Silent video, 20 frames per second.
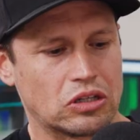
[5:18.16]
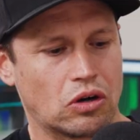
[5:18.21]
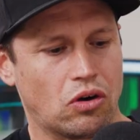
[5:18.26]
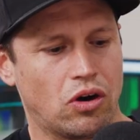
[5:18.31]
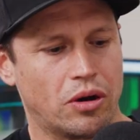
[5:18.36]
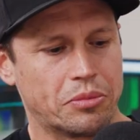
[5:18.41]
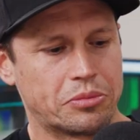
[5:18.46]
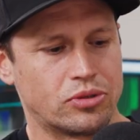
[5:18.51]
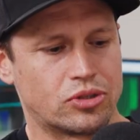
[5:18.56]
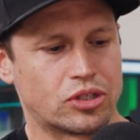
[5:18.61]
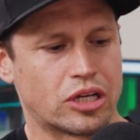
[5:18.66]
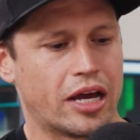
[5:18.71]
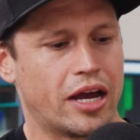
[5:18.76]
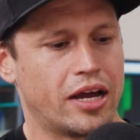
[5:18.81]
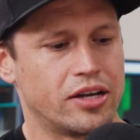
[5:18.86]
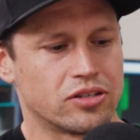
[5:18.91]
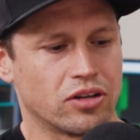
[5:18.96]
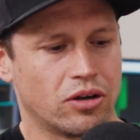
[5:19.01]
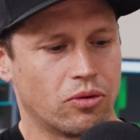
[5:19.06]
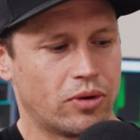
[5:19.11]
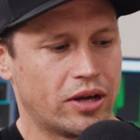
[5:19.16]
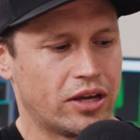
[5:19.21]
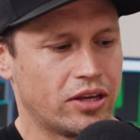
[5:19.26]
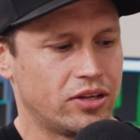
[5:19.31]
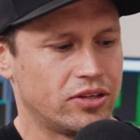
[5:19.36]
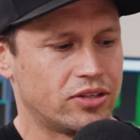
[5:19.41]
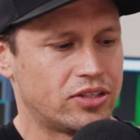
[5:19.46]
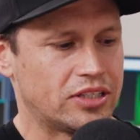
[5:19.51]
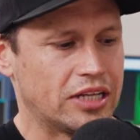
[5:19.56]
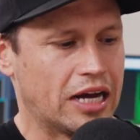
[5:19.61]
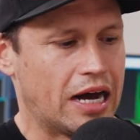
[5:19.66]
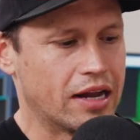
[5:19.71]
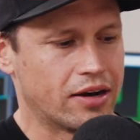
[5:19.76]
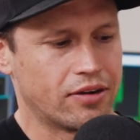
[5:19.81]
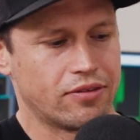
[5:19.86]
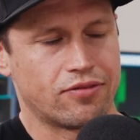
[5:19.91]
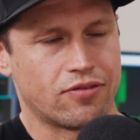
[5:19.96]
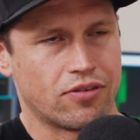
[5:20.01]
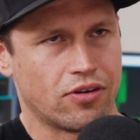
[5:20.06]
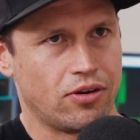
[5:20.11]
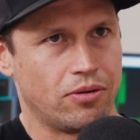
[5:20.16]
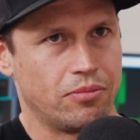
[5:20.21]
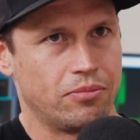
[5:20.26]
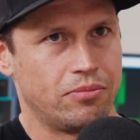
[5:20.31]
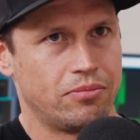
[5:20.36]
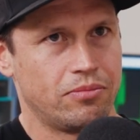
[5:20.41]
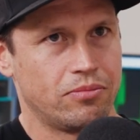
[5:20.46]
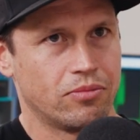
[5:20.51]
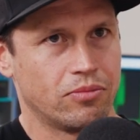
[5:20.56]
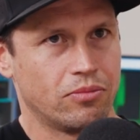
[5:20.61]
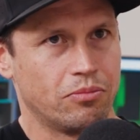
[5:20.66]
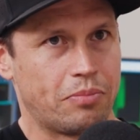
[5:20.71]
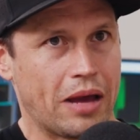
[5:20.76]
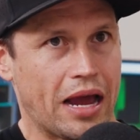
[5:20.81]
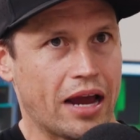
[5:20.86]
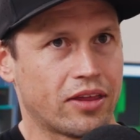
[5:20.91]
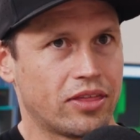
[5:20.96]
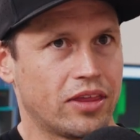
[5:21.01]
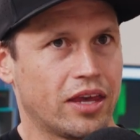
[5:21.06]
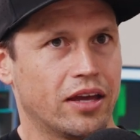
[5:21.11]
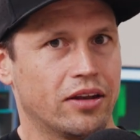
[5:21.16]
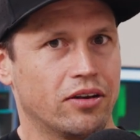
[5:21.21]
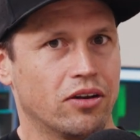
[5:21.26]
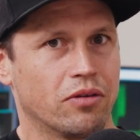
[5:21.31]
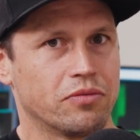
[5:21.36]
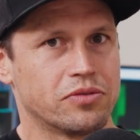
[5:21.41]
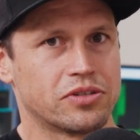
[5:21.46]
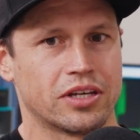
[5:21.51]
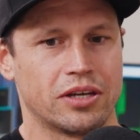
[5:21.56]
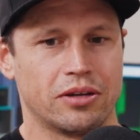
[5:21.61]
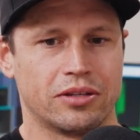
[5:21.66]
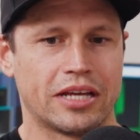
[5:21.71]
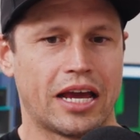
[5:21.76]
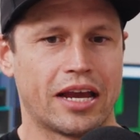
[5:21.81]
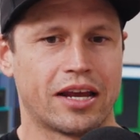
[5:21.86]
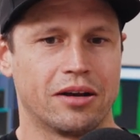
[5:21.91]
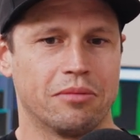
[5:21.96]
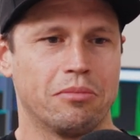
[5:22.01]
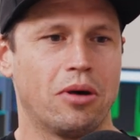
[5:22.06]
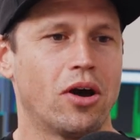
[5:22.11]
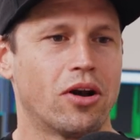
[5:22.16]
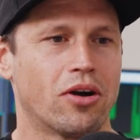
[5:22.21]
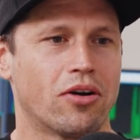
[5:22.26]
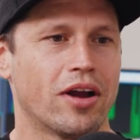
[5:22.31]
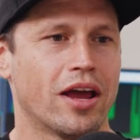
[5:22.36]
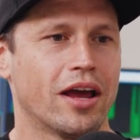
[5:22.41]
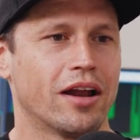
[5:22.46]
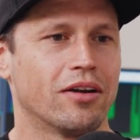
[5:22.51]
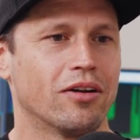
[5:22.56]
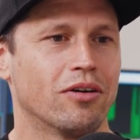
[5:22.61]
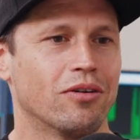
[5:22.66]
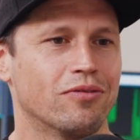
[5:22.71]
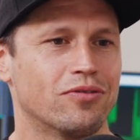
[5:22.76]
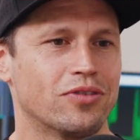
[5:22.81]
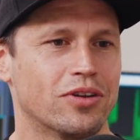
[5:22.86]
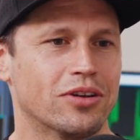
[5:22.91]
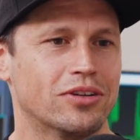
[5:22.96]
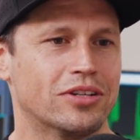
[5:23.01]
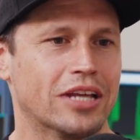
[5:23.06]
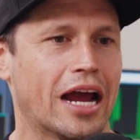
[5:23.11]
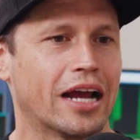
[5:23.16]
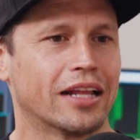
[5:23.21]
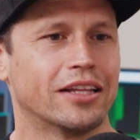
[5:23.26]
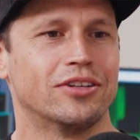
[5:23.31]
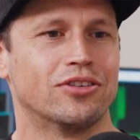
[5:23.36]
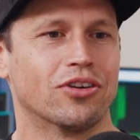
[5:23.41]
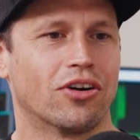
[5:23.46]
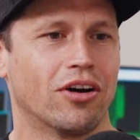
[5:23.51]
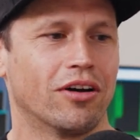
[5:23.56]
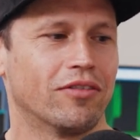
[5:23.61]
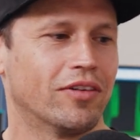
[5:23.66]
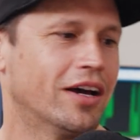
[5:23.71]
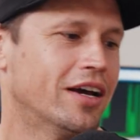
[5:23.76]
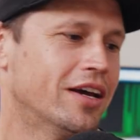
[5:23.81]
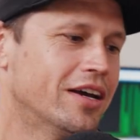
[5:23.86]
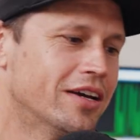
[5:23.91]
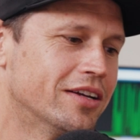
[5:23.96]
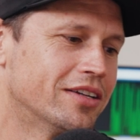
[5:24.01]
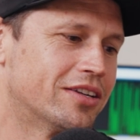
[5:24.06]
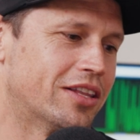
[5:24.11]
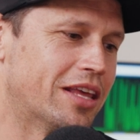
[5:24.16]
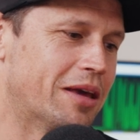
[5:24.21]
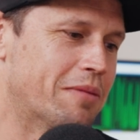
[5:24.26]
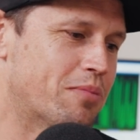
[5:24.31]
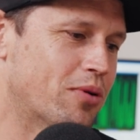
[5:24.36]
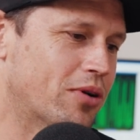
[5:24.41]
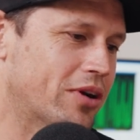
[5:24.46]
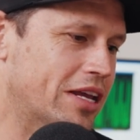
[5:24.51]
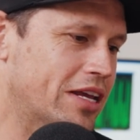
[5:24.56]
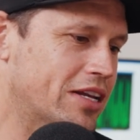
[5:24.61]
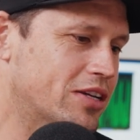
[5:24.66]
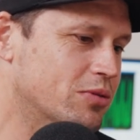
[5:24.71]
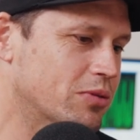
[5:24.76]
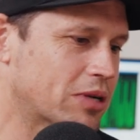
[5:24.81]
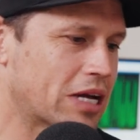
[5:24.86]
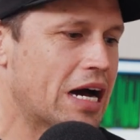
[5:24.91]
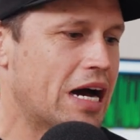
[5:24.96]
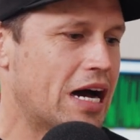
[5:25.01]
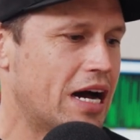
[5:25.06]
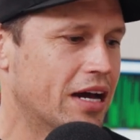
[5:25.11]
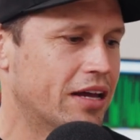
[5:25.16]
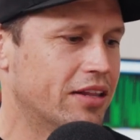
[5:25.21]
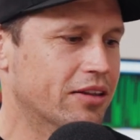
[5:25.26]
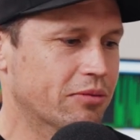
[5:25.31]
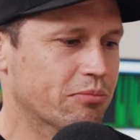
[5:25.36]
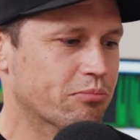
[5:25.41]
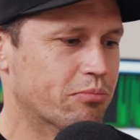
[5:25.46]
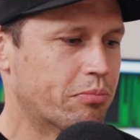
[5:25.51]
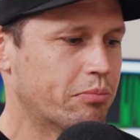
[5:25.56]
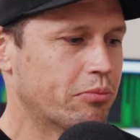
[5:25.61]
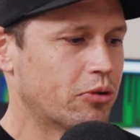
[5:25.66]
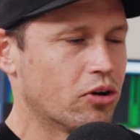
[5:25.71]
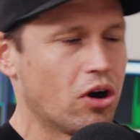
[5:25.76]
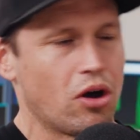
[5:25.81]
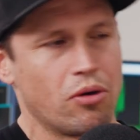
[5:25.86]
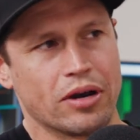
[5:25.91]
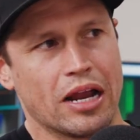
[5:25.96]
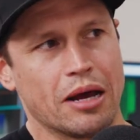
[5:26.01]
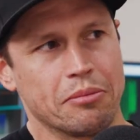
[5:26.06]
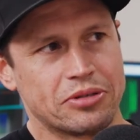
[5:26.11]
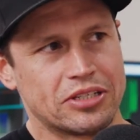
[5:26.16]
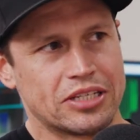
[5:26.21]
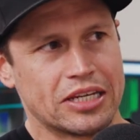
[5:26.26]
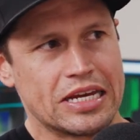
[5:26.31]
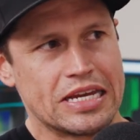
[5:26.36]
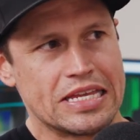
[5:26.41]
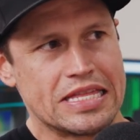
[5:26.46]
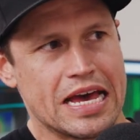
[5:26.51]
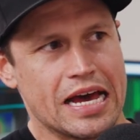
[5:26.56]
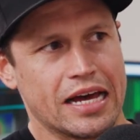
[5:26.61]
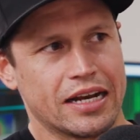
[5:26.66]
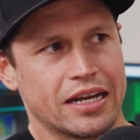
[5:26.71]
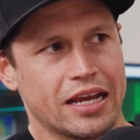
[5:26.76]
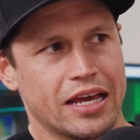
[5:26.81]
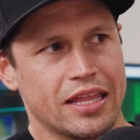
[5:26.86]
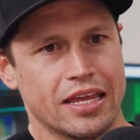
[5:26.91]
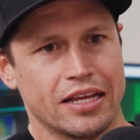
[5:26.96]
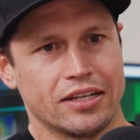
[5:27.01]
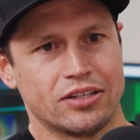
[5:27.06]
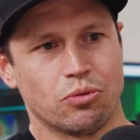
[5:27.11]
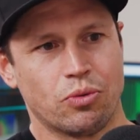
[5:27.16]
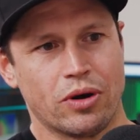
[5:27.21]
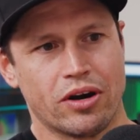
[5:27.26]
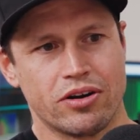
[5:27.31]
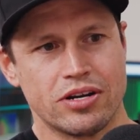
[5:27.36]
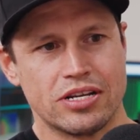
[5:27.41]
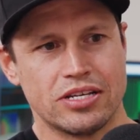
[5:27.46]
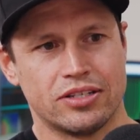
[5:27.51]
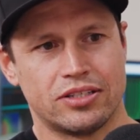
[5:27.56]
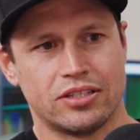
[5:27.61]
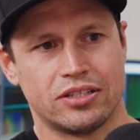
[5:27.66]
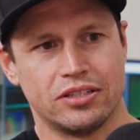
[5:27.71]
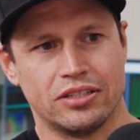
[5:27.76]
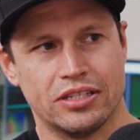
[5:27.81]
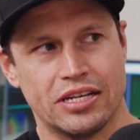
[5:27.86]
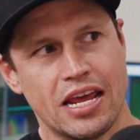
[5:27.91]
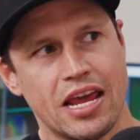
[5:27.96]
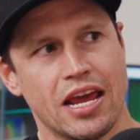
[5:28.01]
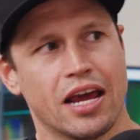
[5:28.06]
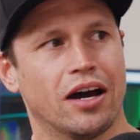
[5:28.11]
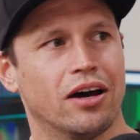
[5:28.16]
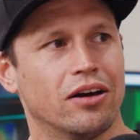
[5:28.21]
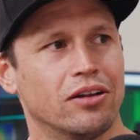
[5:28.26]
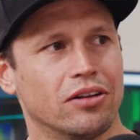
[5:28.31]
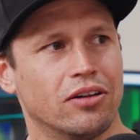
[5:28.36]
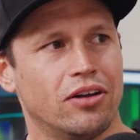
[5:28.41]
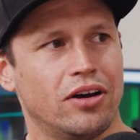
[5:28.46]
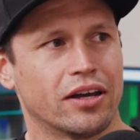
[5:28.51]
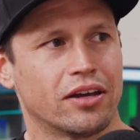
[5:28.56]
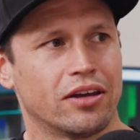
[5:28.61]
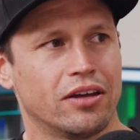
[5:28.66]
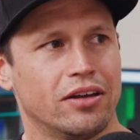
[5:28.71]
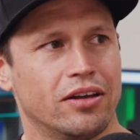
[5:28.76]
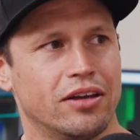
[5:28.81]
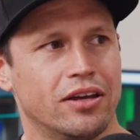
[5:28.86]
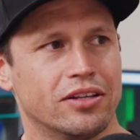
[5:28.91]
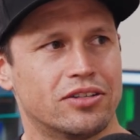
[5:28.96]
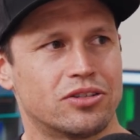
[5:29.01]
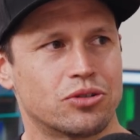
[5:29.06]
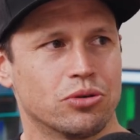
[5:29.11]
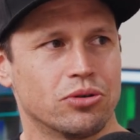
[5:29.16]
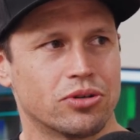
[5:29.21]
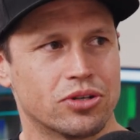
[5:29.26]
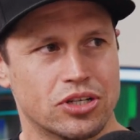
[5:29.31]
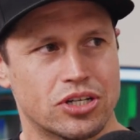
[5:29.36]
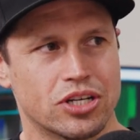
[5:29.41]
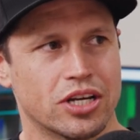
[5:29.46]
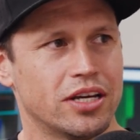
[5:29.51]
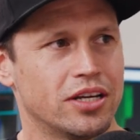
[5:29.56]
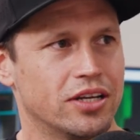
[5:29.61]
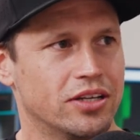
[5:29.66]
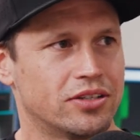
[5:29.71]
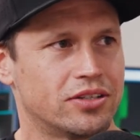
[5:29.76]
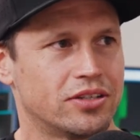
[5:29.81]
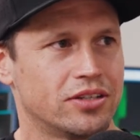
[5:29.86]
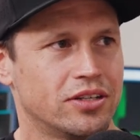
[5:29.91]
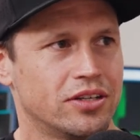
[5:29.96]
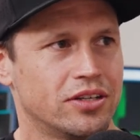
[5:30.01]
times change, like where you started from back then. Obviously, you're taking a motor out of your daily driver to then put it into a car, and growing up seeing that, and then to where it is now, like it's chalk and cheese.